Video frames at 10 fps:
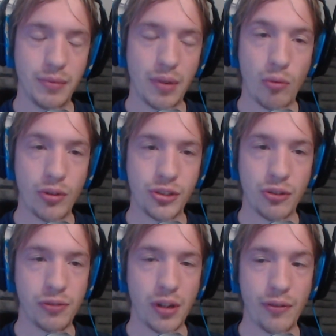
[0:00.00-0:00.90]
I watched all
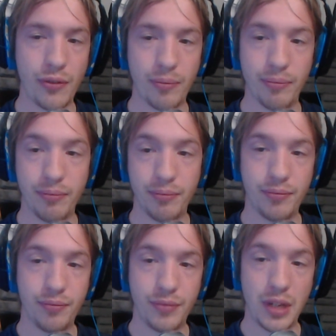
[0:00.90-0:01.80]
5 of them.
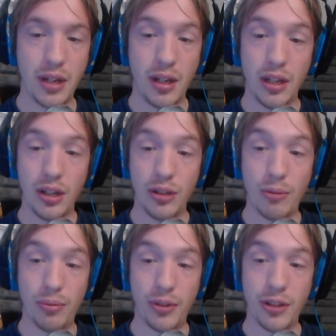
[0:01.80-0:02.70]
You
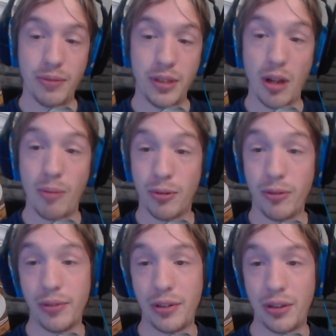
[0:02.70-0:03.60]
don't believe me? I'll
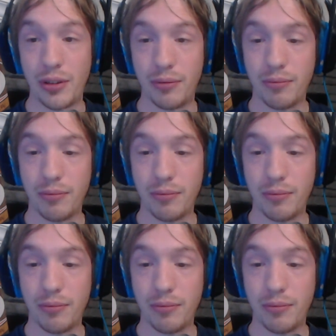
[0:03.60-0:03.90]
prove it to you.